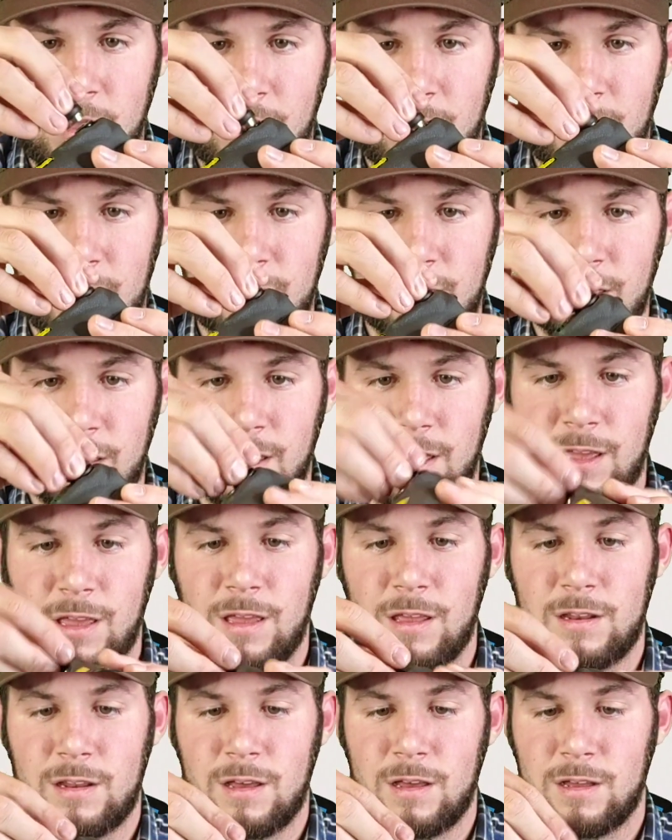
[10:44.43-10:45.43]
and
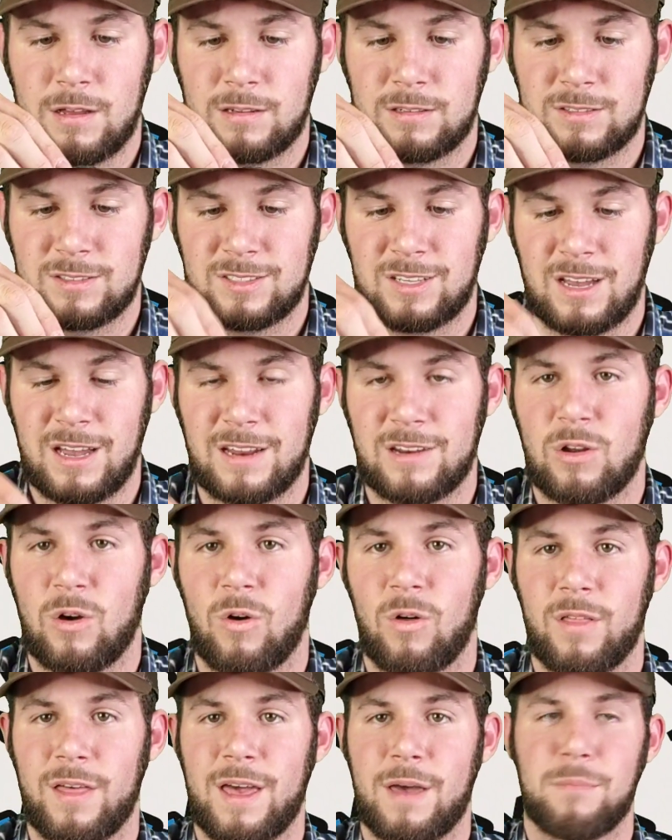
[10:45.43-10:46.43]
then tighten
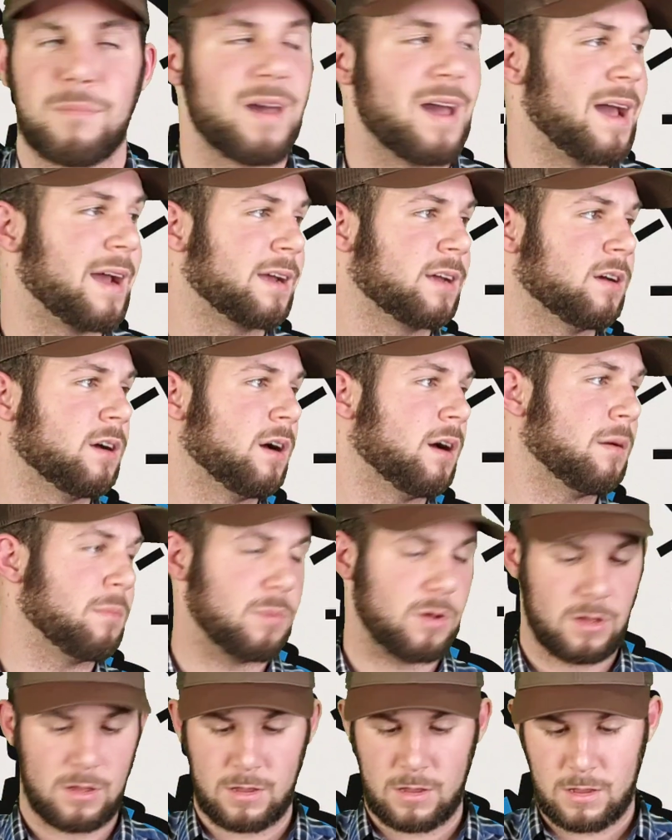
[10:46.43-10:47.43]
all that back up.